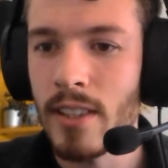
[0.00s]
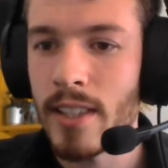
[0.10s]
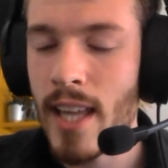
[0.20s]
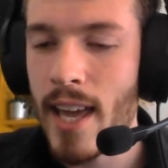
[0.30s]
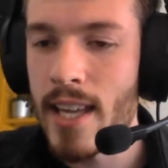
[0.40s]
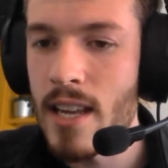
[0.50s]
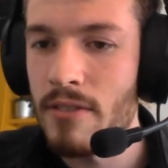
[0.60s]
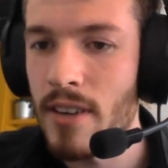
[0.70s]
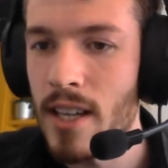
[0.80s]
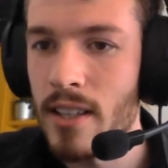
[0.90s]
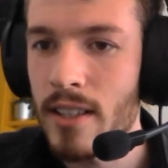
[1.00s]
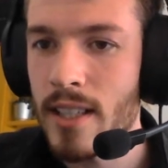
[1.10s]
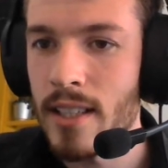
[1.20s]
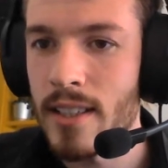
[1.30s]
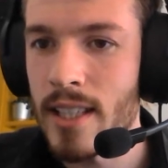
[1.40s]
Okay, and if I
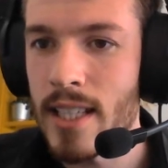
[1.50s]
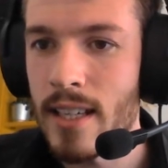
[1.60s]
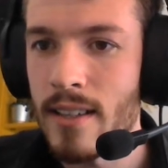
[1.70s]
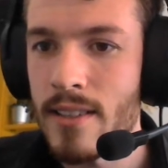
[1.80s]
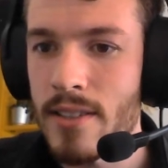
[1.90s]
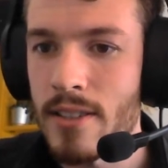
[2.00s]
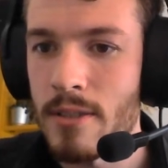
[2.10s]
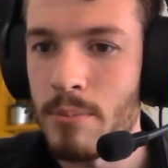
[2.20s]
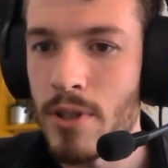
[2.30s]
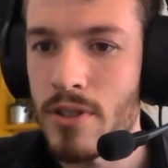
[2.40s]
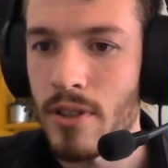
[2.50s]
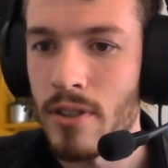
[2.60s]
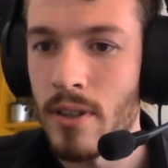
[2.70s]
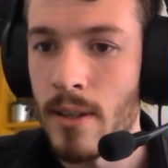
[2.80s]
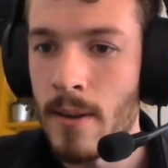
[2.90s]
look at the answer to put
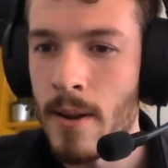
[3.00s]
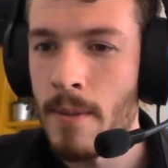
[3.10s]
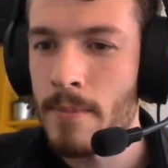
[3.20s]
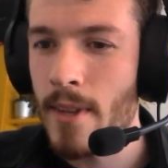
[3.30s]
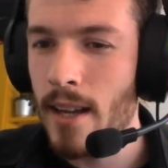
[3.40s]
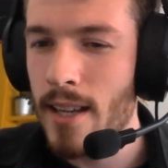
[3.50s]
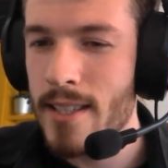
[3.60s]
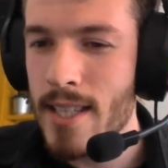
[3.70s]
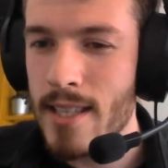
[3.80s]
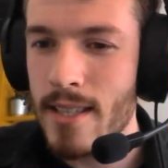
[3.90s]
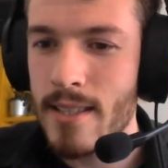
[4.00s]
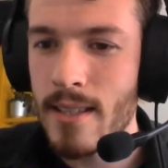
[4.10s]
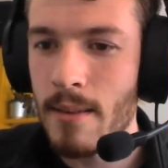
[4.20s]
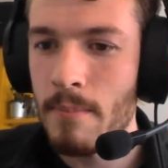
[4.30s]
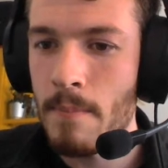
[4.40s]
on, I see that
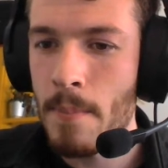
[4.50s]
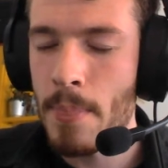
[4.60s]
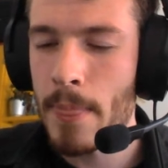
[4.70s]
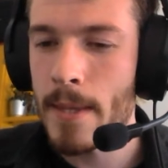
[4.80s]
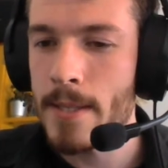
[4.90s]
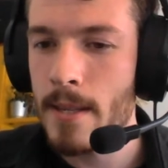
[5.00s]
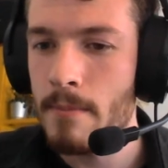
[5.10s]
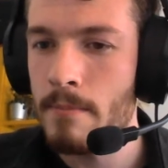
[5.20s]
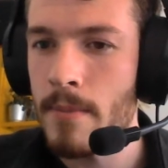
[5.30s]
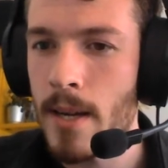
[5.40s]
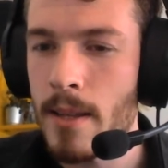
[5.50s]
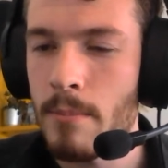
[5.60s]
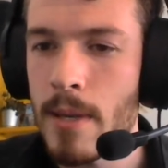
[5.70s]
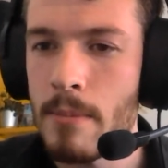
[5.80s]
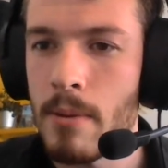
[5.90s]
some other
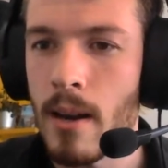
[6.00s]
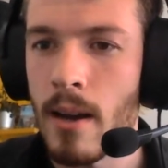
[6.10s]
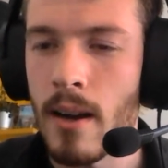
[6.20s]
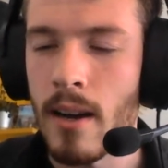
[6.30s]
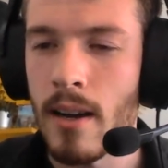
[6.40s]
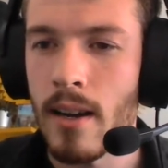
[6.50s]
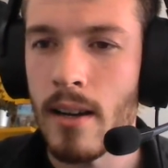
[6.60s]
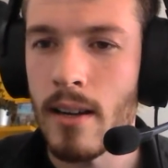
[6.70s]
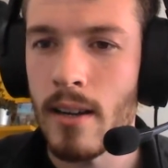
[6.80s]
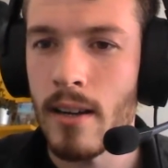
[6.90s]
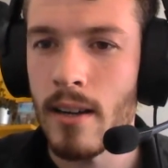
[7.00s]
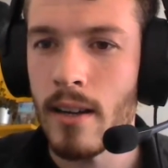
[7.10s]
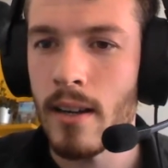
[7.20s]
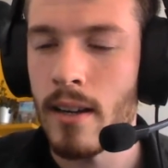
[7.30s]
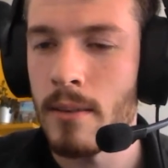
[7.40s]
people are
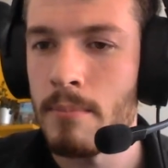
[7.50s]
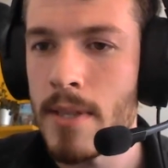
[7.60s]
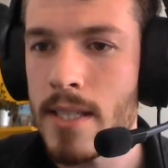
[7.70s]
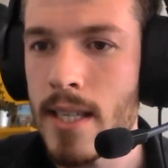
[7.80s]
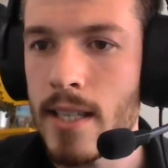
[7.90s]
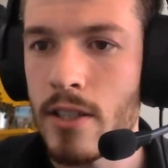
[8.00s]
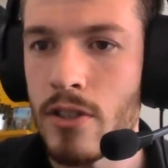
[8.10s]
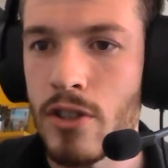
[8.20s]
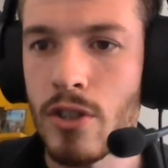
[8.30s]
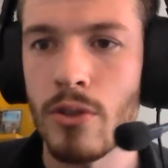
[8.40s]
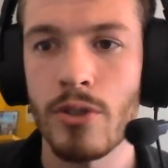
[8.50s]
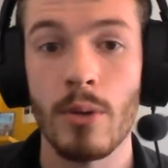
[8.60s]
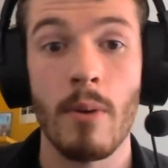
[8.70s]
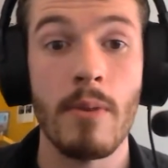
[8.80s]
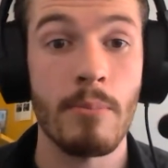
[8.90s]
mistaken too. So
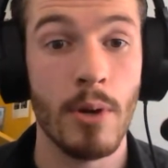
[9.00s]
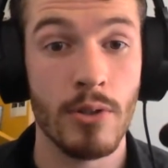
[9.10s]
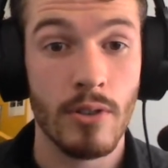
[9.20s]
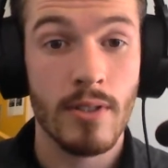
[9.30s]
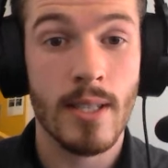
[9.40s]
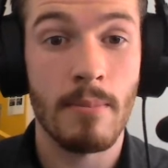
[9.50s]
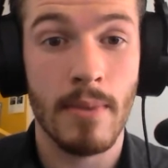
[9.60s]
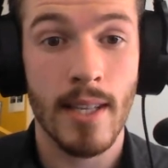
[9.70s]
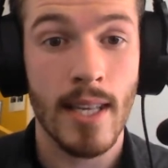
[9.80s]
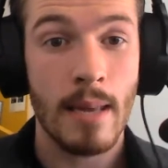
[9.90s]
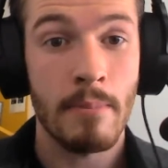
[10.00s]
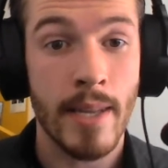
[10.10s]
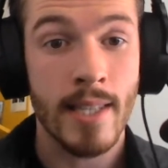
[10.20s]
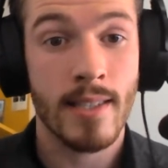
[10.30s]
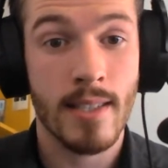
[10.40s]
when we put on something, it
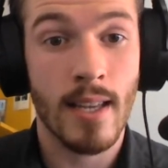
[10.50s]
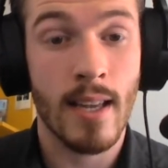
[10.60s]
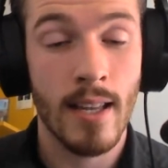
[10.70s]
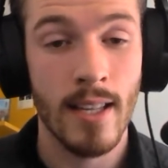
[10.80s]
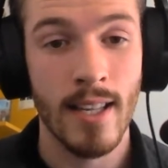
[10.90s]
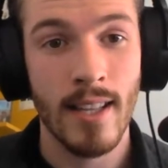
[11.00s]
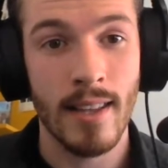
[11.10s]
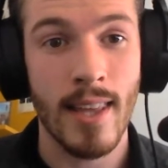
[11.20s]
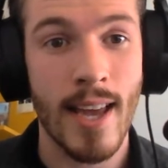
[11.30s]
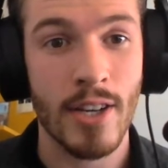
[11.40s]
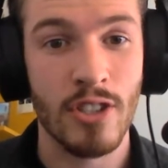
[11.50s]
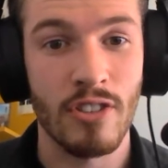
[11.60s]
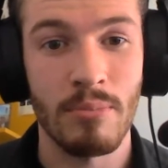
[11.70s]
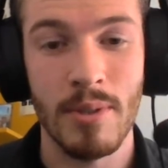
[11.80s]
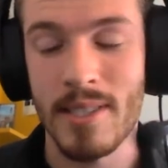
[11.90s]
means the action
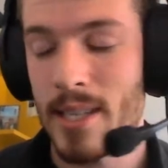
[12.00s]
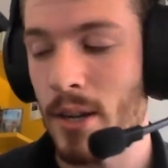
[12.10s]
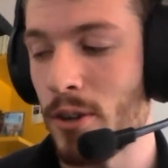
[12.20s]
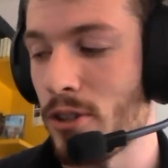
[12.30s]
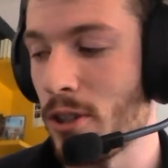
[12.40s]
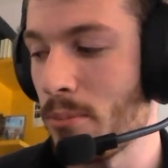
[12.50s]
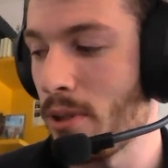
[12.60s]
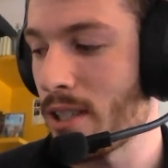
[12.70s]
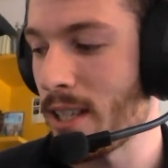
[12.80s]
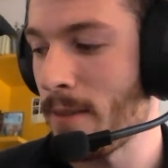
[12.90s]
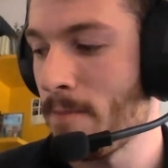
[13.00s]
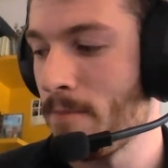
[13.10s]
of putting it on your body.